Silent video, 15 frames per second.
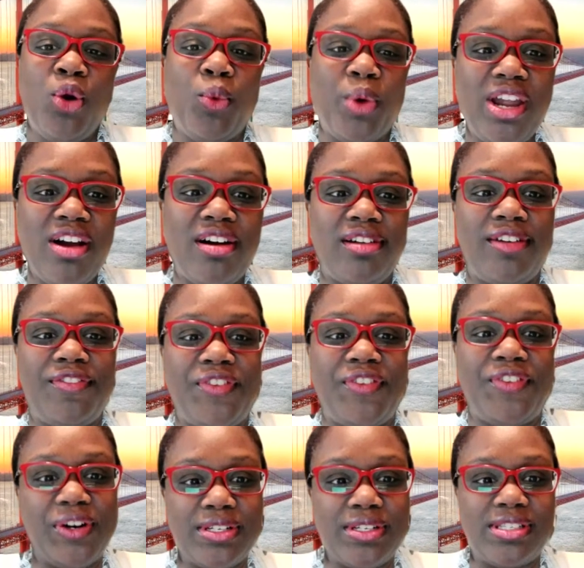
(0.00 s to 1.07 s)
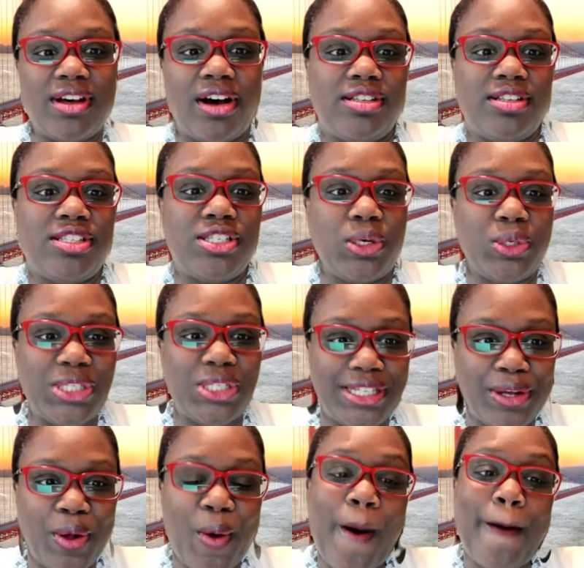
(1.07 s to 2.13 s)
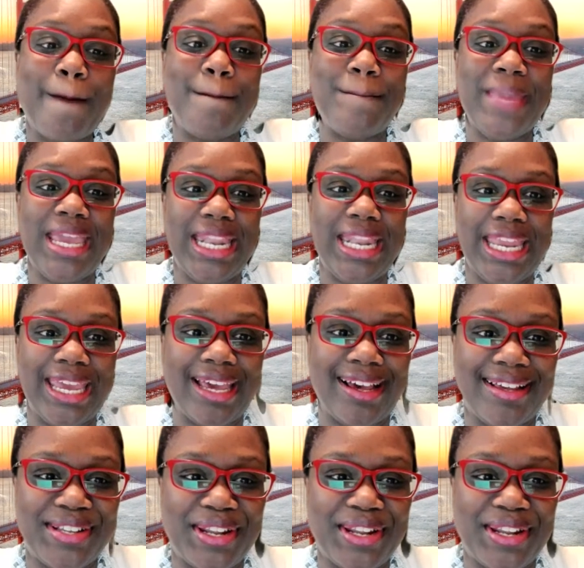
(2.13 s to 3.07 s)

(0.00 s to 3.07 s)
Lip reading: we are going to focus on social media.